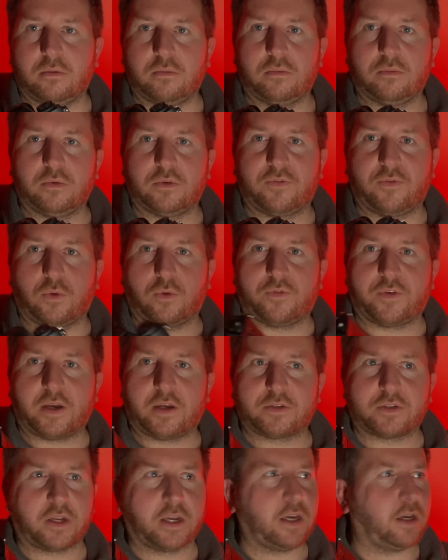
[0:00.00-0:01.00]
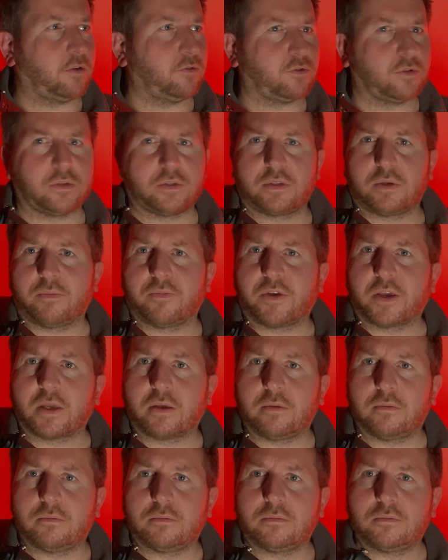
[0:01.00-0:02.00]
was 4,800 and something
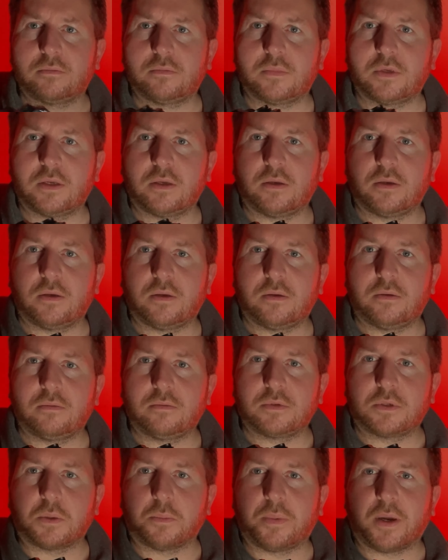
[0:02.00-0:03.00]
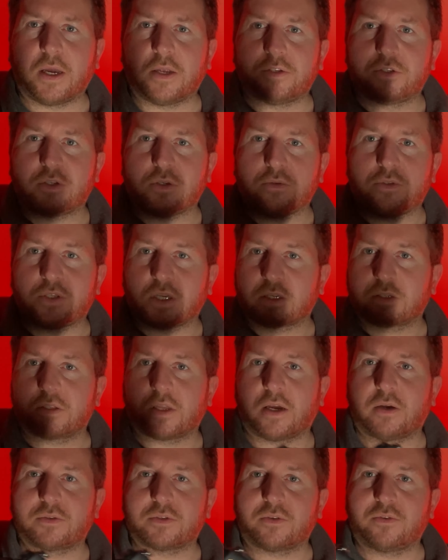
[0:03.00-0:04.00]
compared to
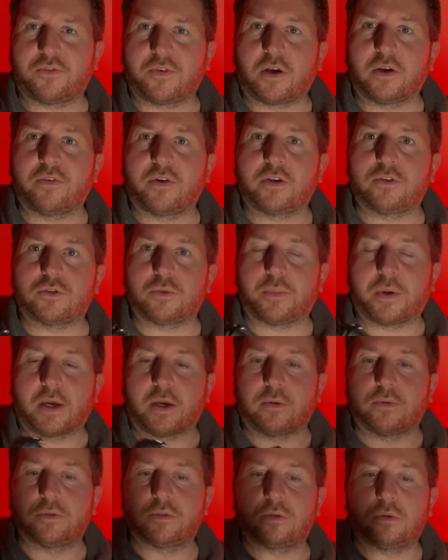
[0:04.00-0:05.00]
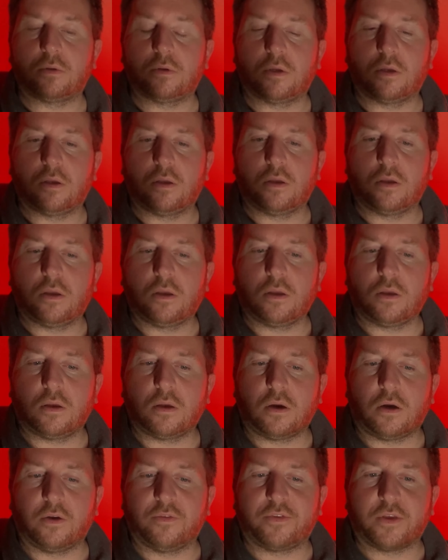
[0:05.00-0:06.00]
£6,500,
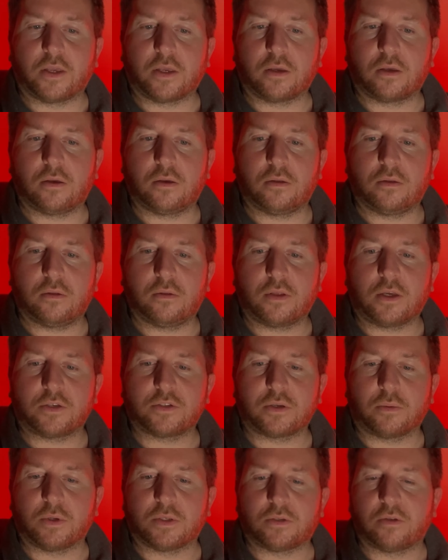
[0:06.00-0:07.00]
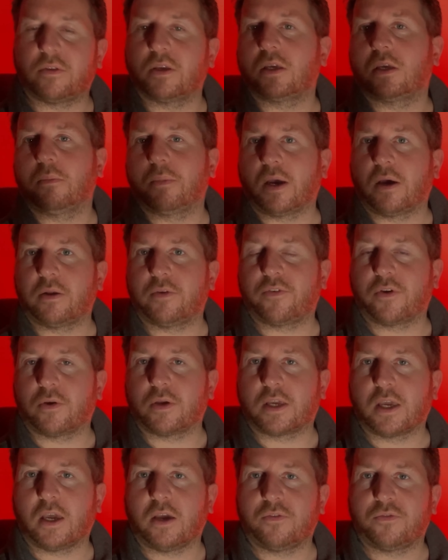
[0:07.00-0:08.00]
I think that's something to think about very
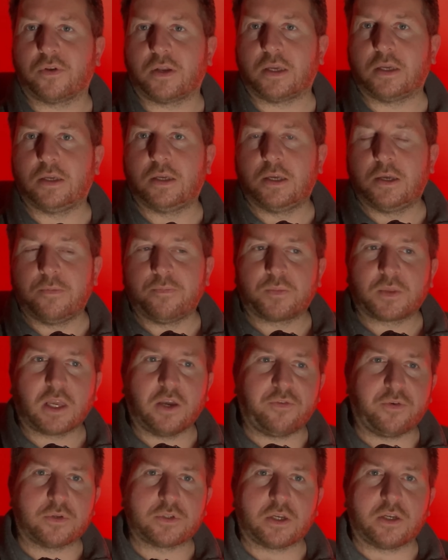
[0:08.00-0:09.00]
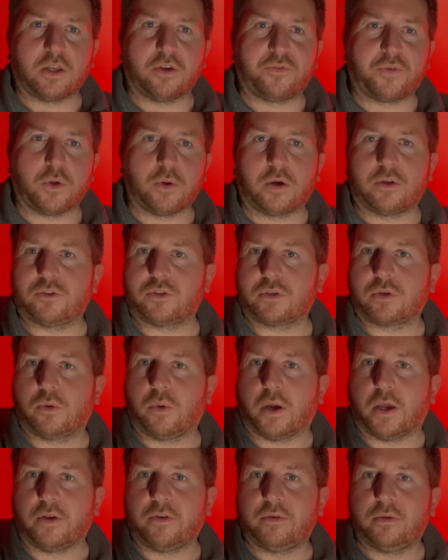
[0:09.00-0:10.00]
carefully. If it was only a few
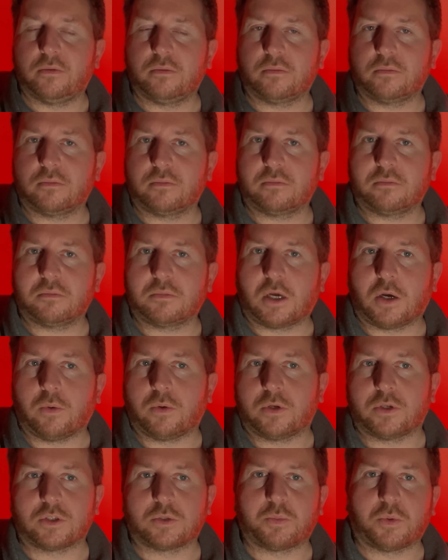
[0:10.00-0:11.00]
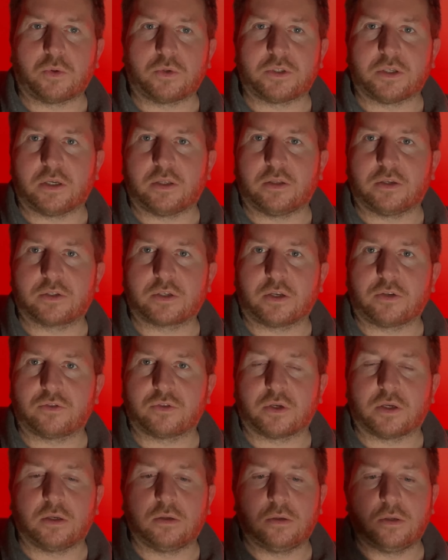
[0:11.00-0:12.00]
£100, I would have just bought it in this
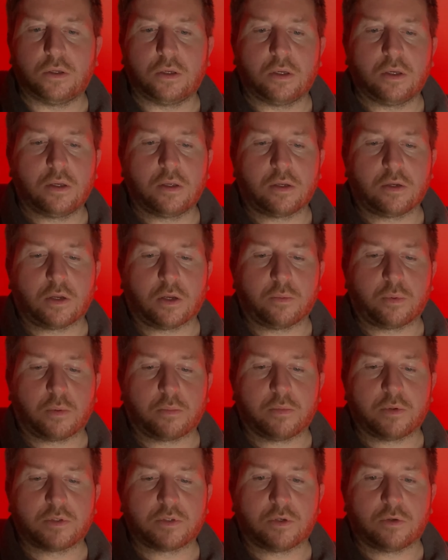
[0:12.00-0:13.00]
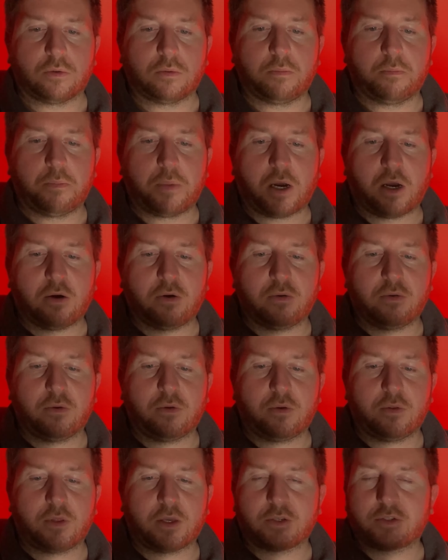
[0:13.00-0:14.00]
country, no problem at all. But
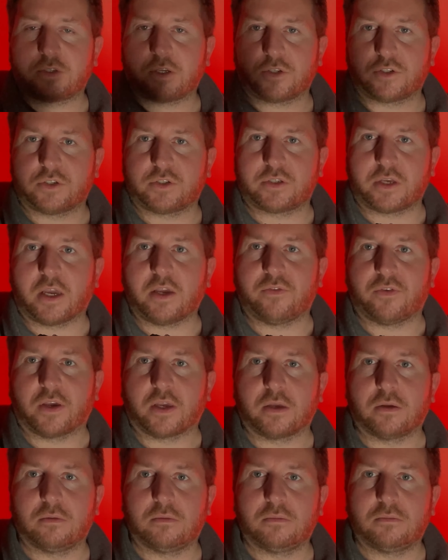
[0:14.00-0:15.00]
that's such a saving,